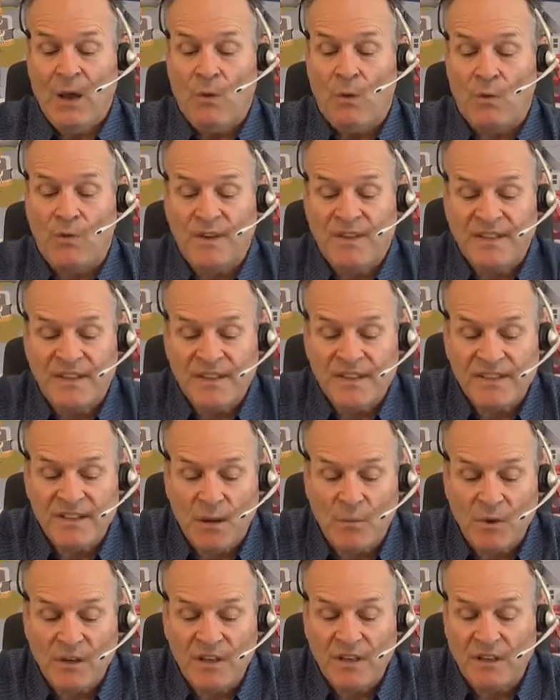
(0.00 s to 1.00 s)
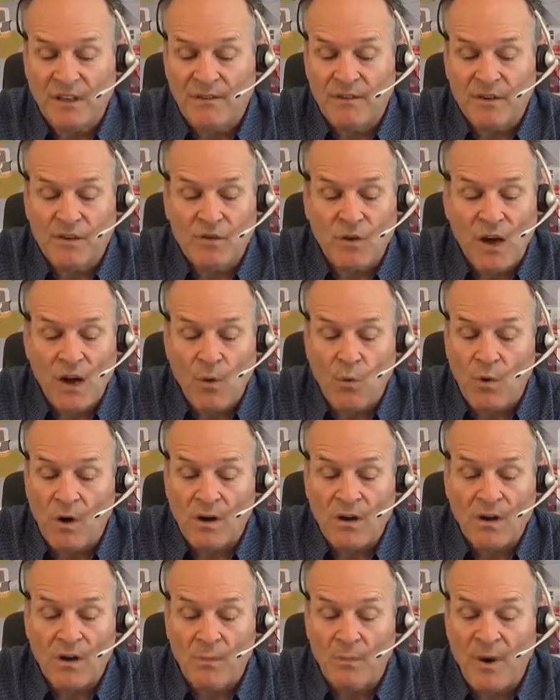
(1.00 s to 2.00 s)
When we see someone deliver great
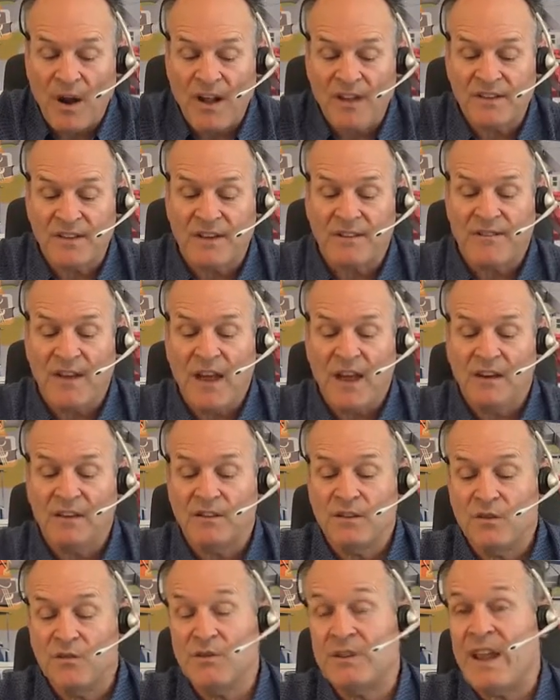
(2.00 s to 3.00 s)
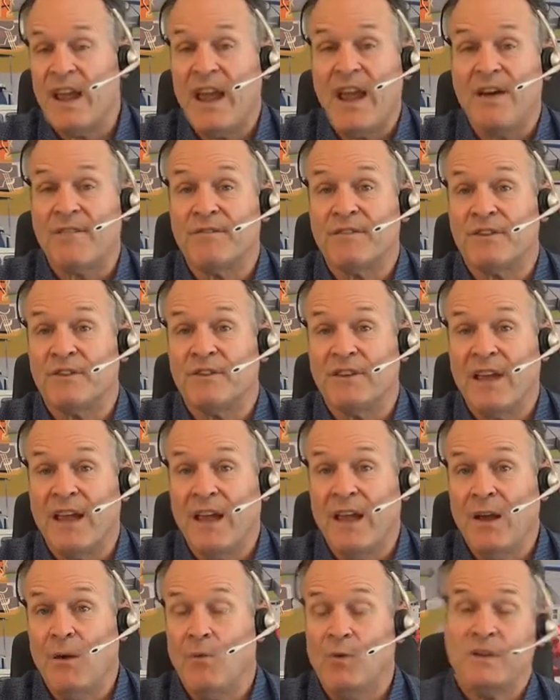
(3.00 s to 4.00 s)
work or a positive attitude day after
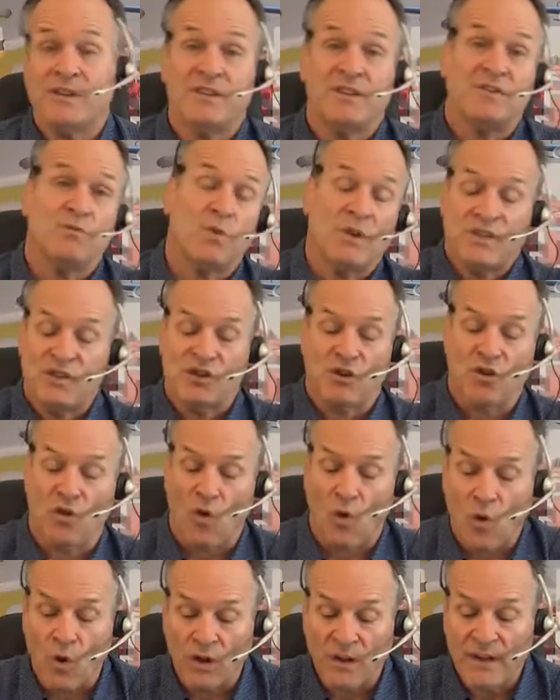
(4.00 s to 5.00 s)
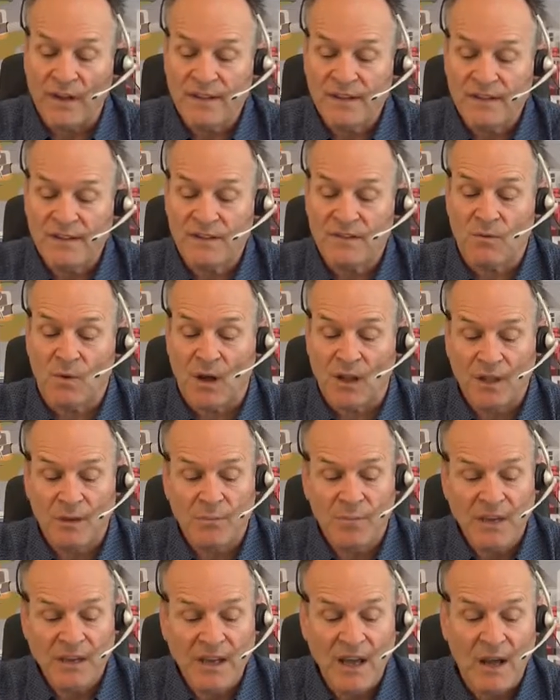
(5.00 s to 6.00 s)
day, which is what your goal is, well,
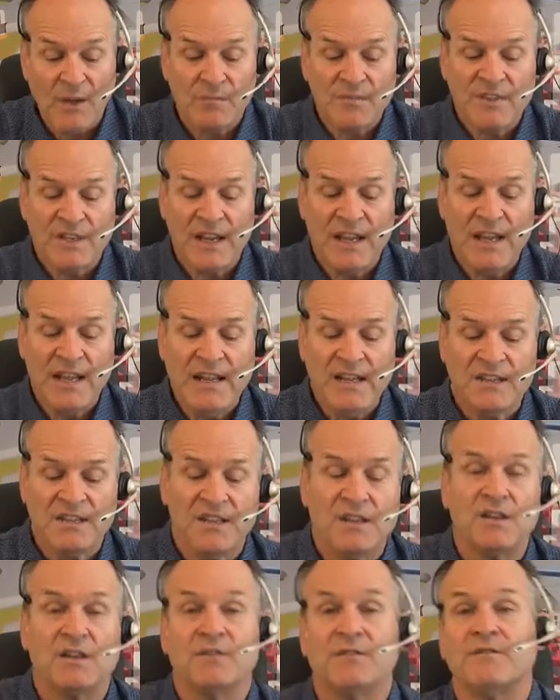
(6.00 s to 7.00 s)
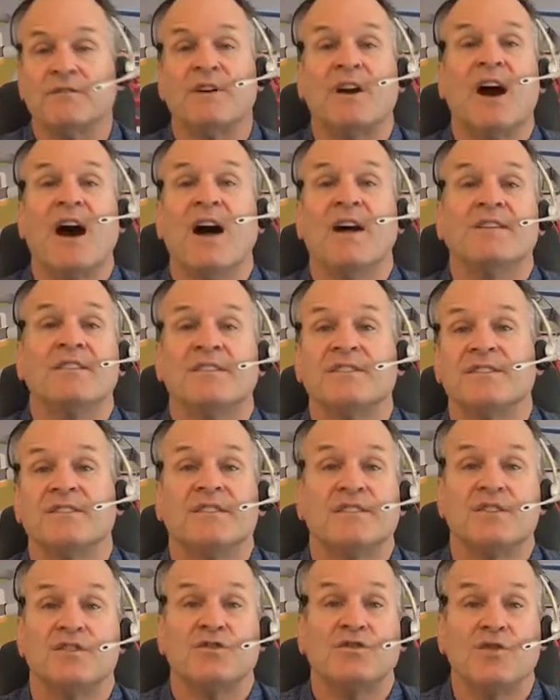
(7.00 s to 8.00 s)
it becomes easier for us
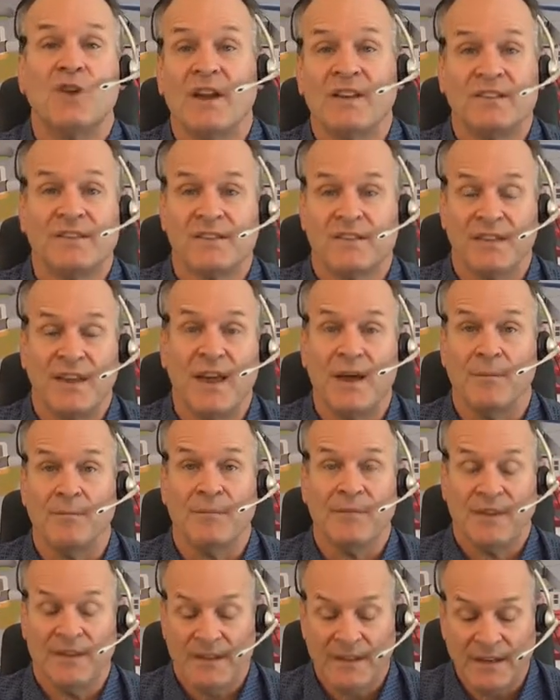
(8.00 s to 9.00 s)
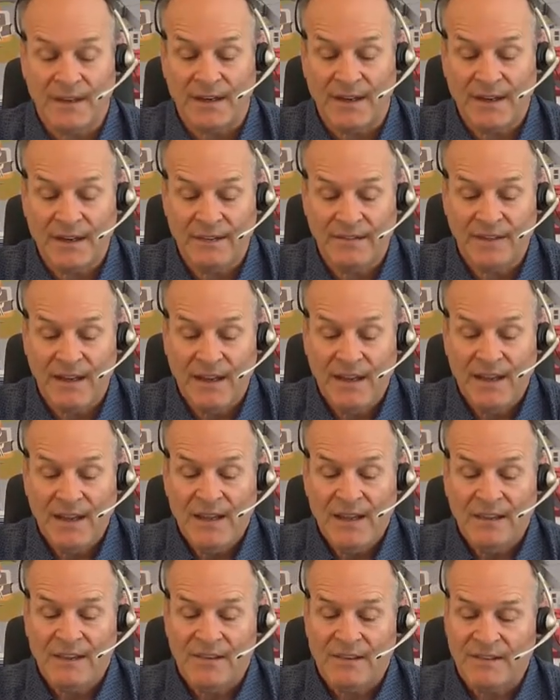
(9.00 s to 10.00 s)
to trust them. All right.
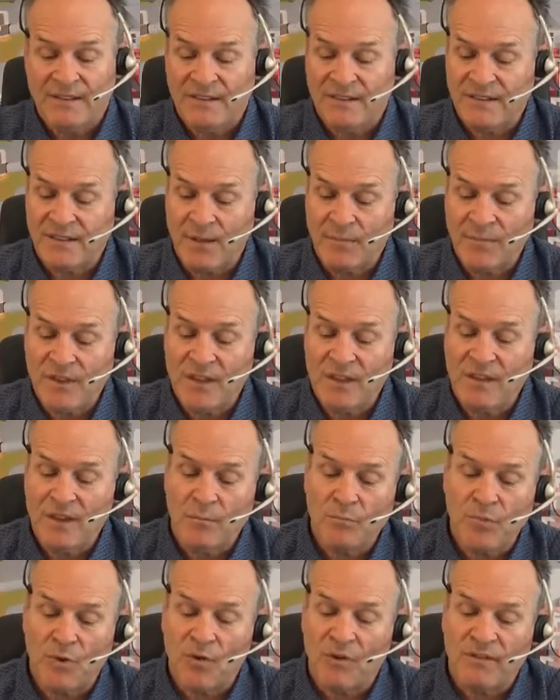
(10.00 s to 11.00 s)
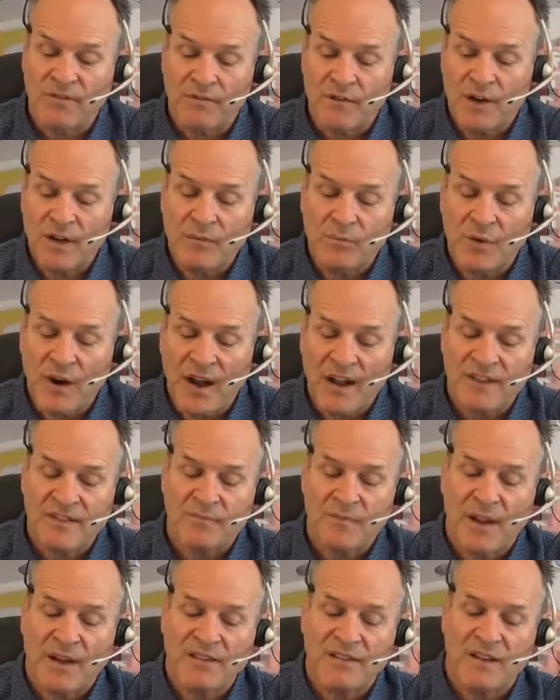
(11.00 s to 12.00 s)
This is something that both freight
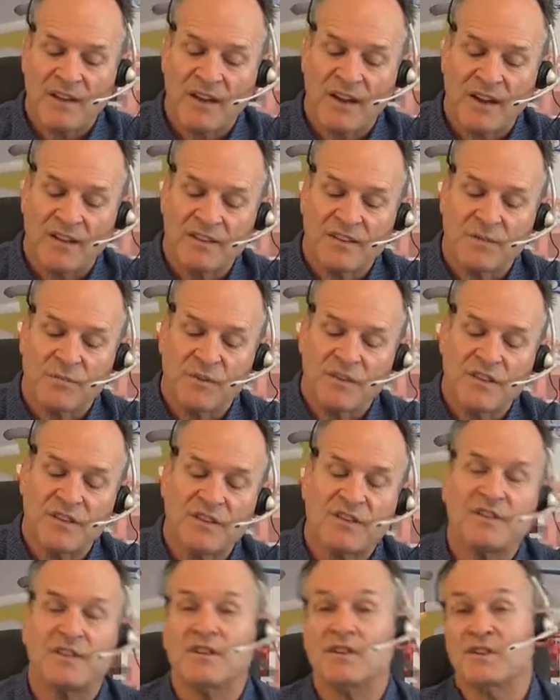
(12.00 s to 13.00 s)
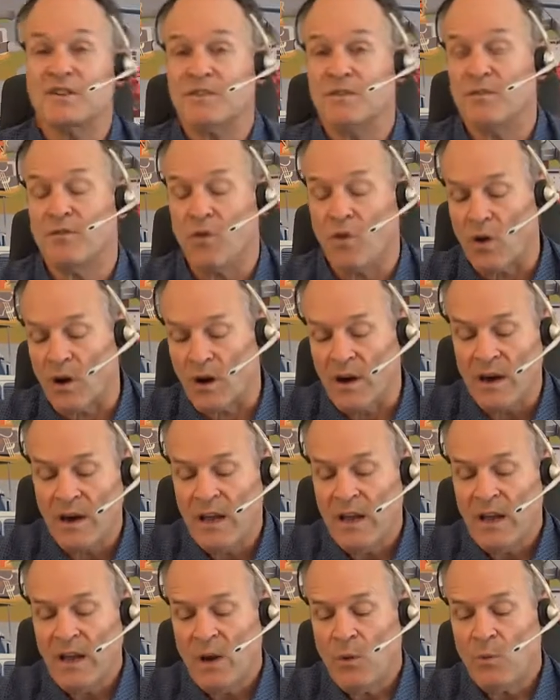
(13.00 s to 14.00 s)
prospects and customers search for
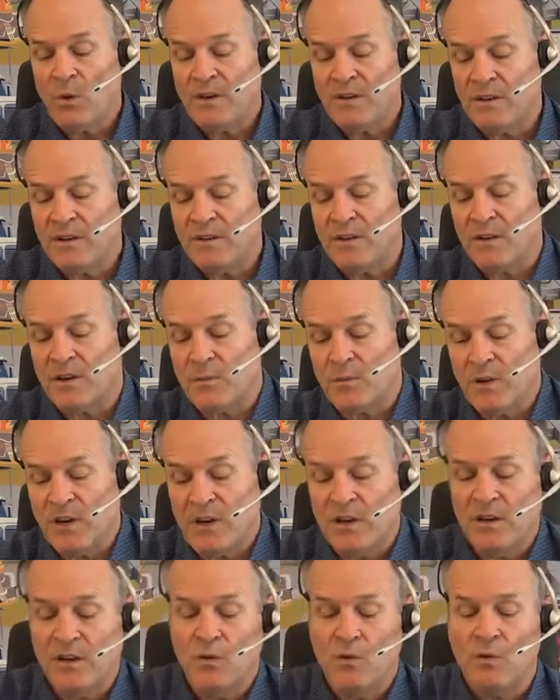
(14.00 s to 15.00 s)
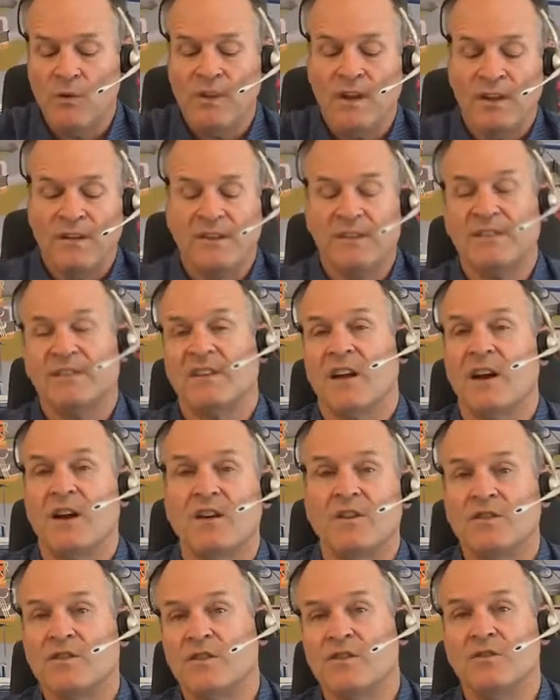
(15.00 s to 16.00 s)
when determining who they
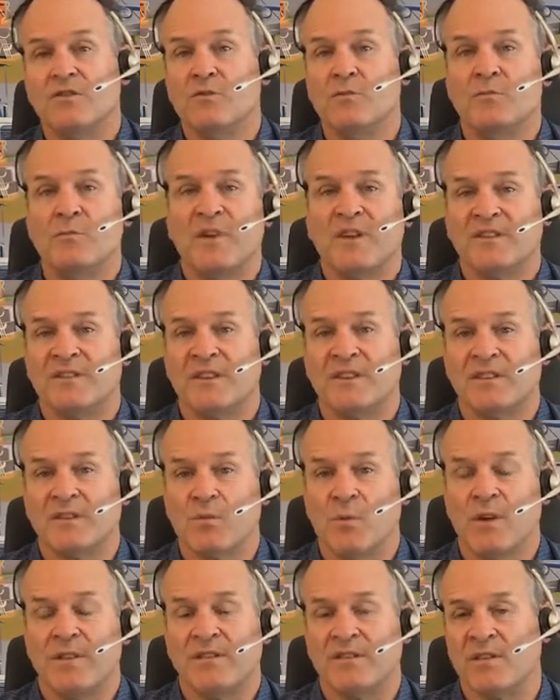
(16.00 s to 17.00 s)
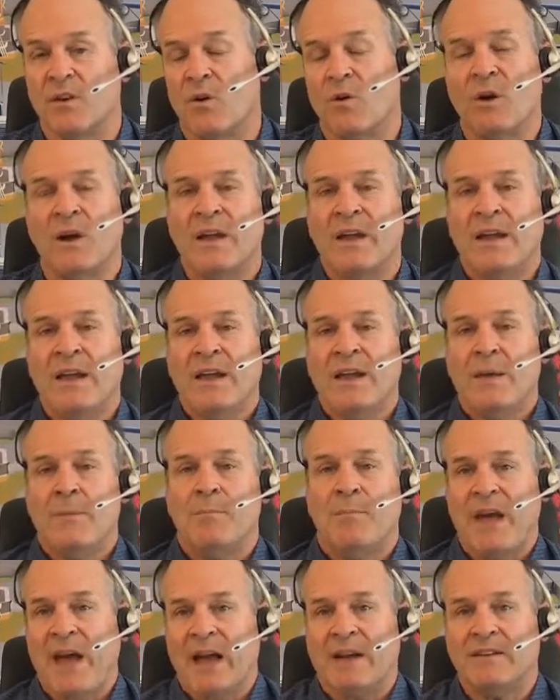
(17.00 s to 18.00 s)
desire to do business with. So
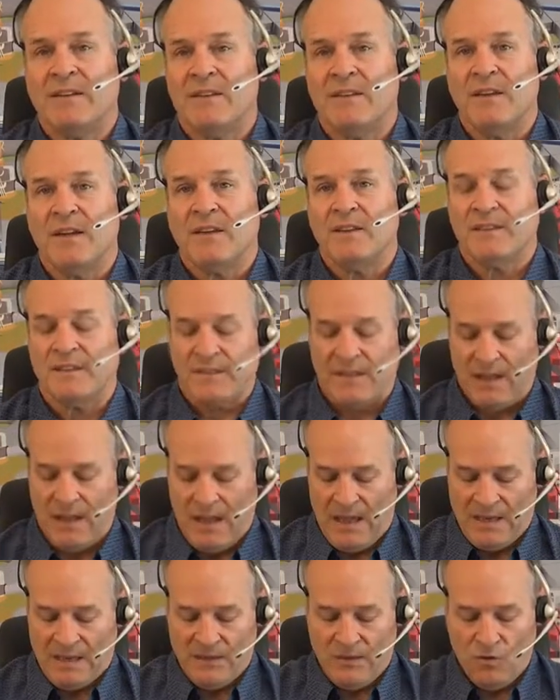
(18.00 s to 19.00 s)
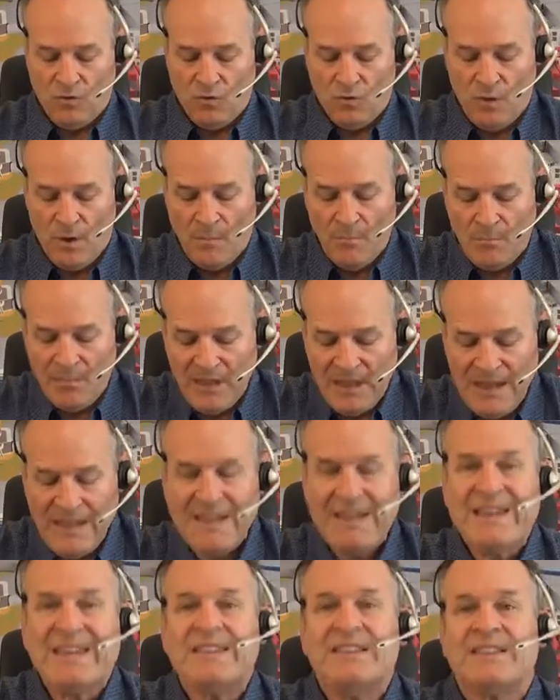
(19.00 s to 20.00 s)
back to this to be
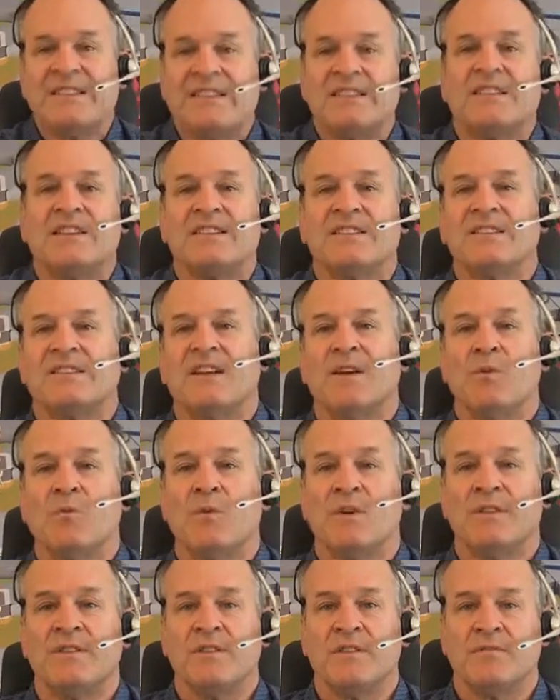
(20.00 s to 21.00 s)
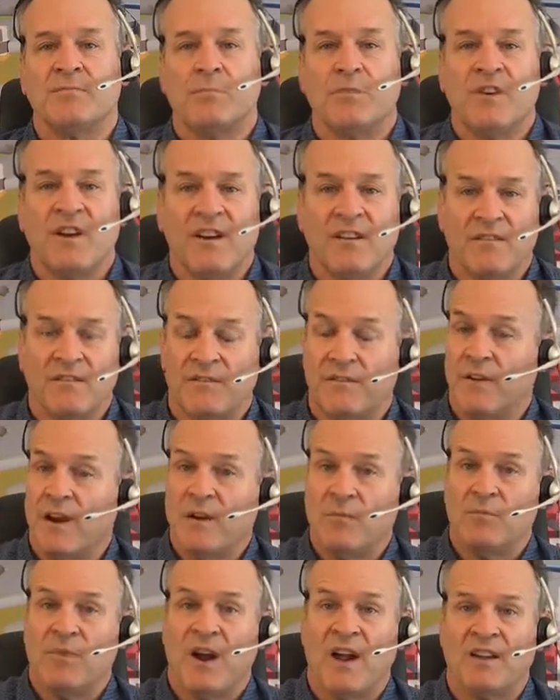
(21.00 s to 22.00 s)
consistent with your freight,
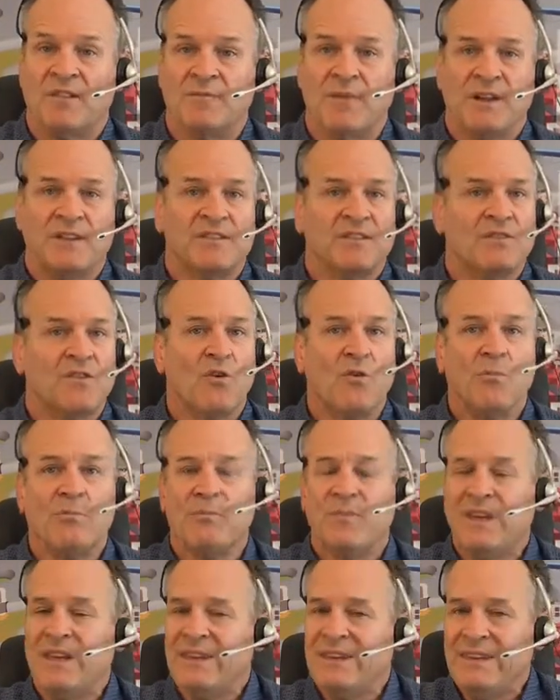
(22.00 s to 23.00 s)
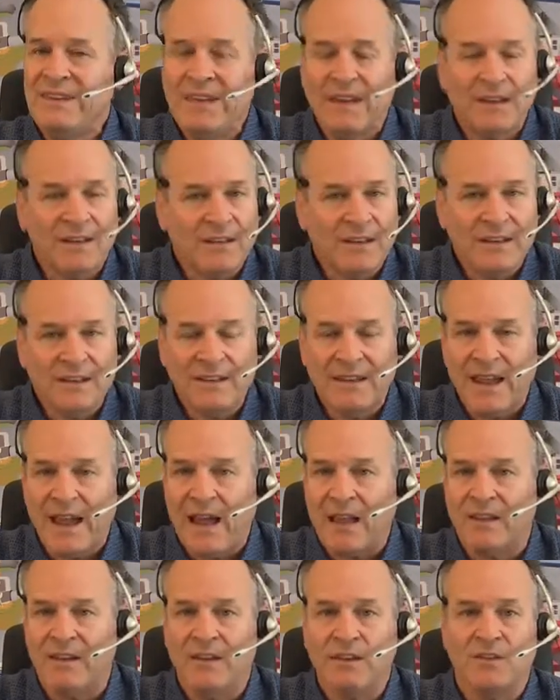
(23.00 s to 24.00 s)
freight prospects. Don't be dilly
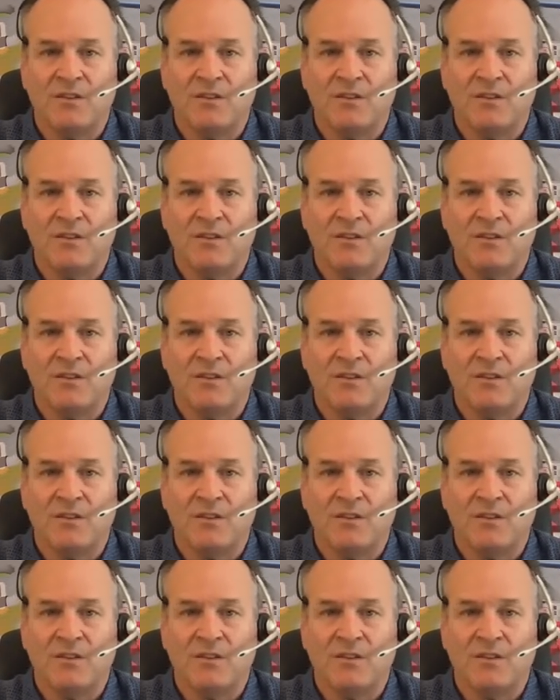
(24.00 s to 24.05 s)
dally.